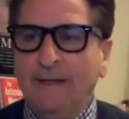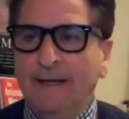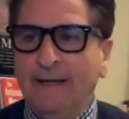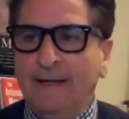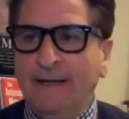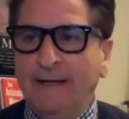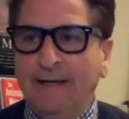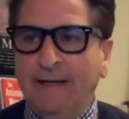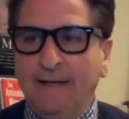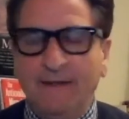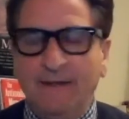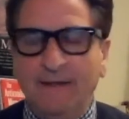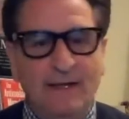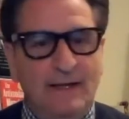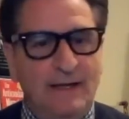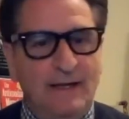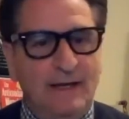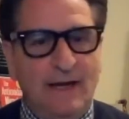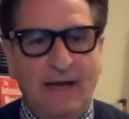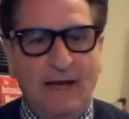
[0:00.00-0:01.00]
and
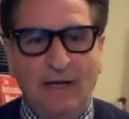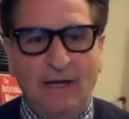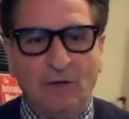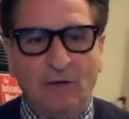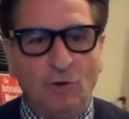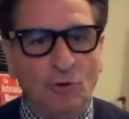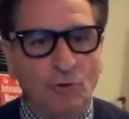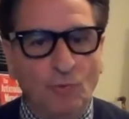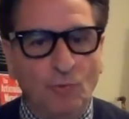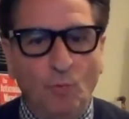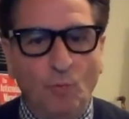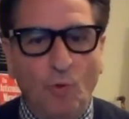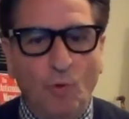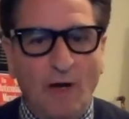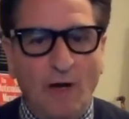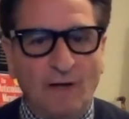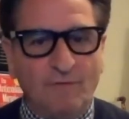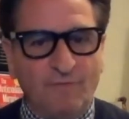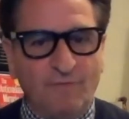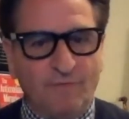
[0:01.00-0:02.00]
I couldn't
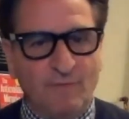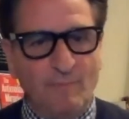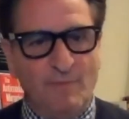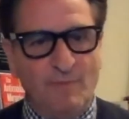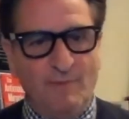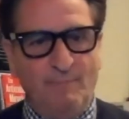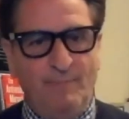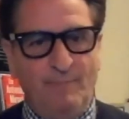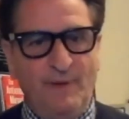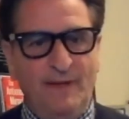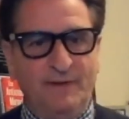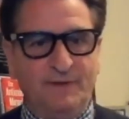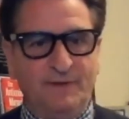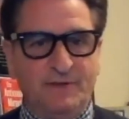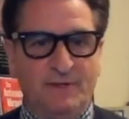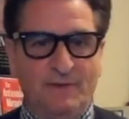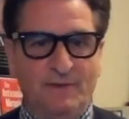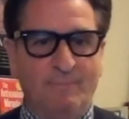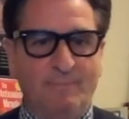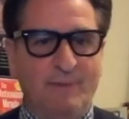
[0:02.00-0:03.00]
walk from the bed
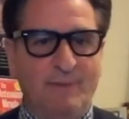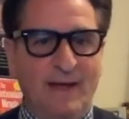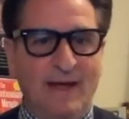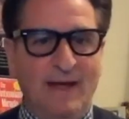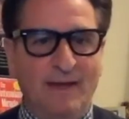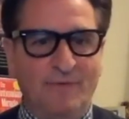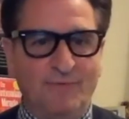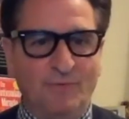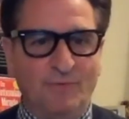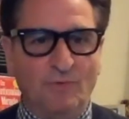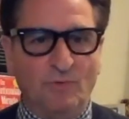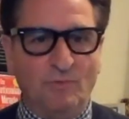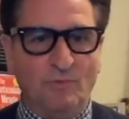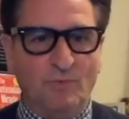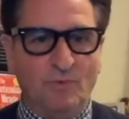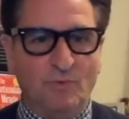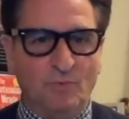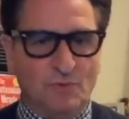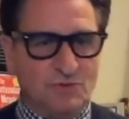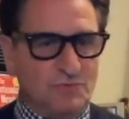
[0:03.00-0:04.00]
to the bathroom,
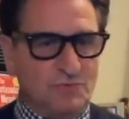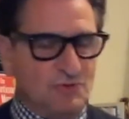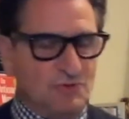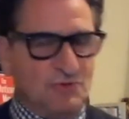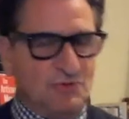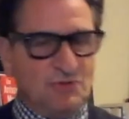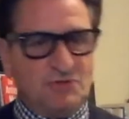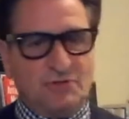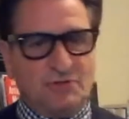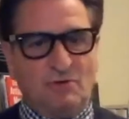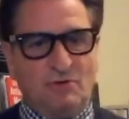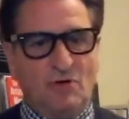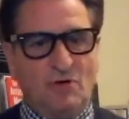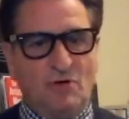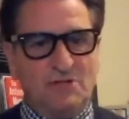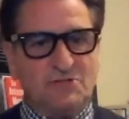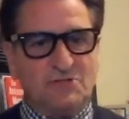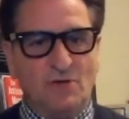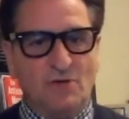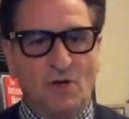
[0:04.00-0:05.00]
which was just
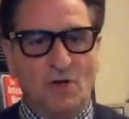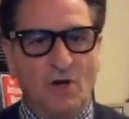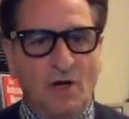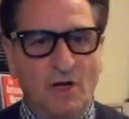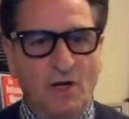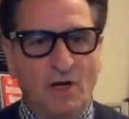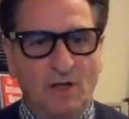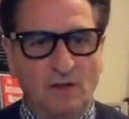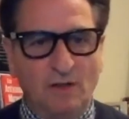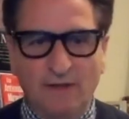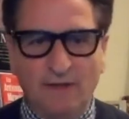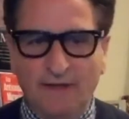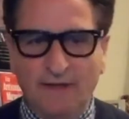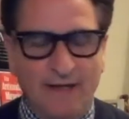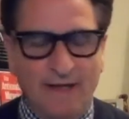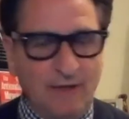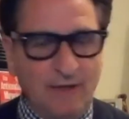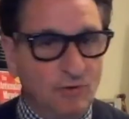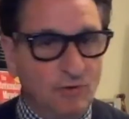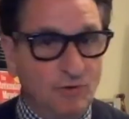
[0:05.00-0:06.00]
across the hall, and
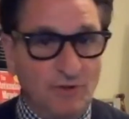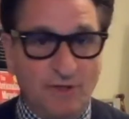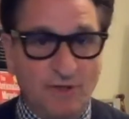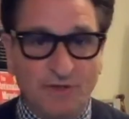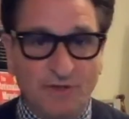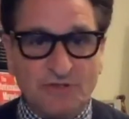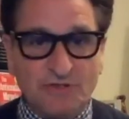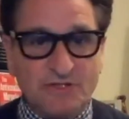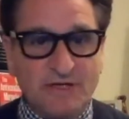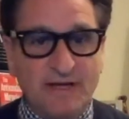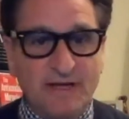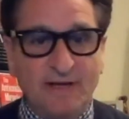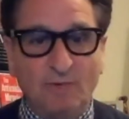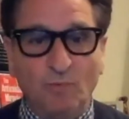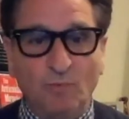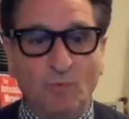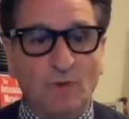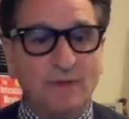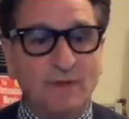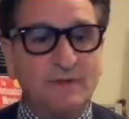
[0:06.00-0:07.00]
I couldn't understand
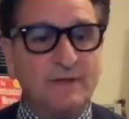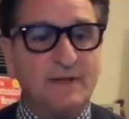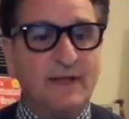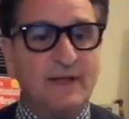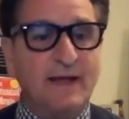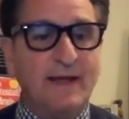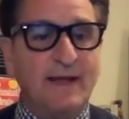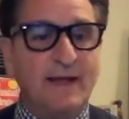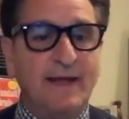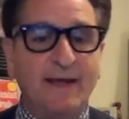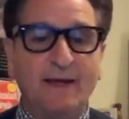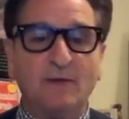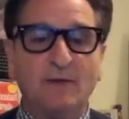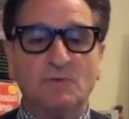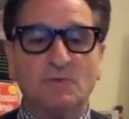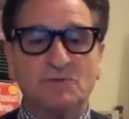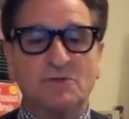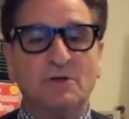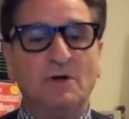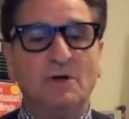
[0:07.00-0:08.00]
what the heck
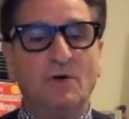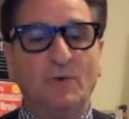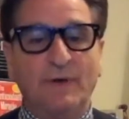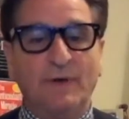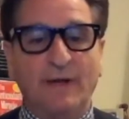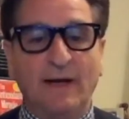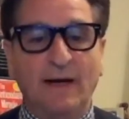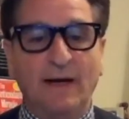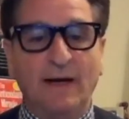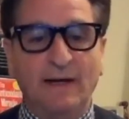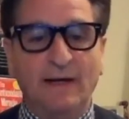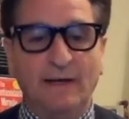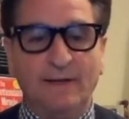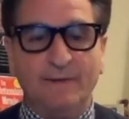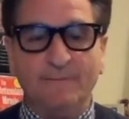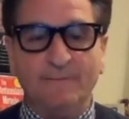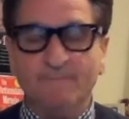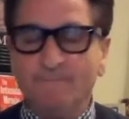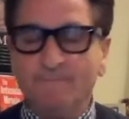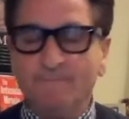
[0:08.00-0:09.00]
was going on.